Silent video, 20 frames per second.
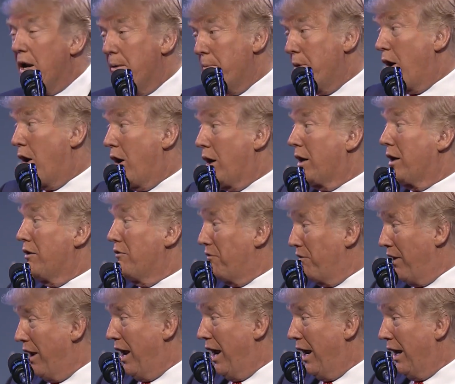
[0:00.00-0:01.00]
American
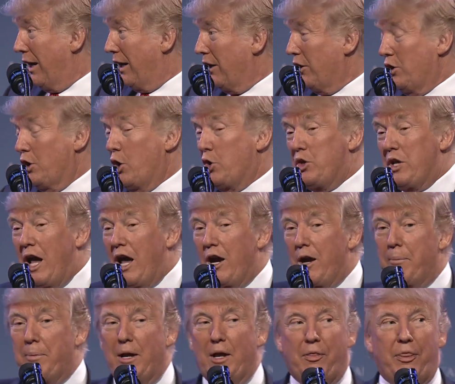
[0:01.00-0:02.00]
flag. No doubt
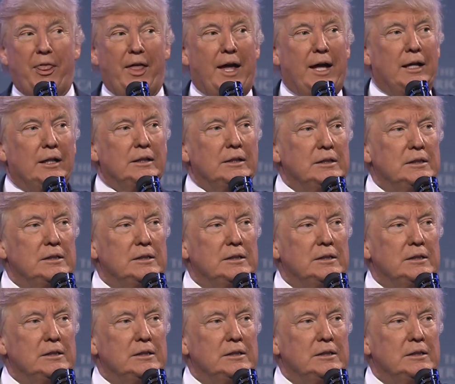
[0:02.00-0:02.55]
about that.